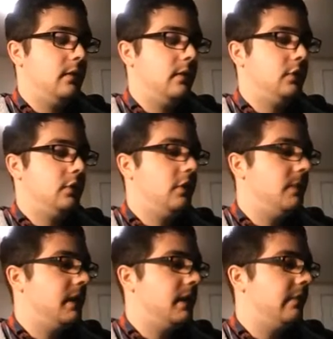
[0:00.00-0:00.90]
Should
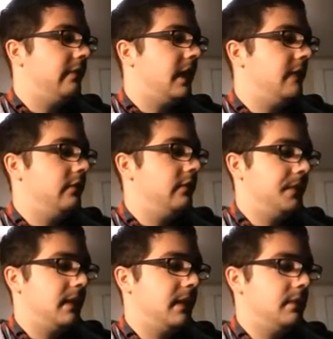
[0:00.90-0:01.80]
be number 5 if
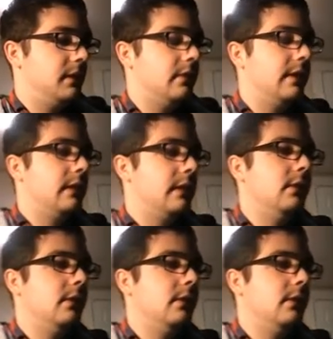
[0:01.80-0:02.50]
I'm counting correctly.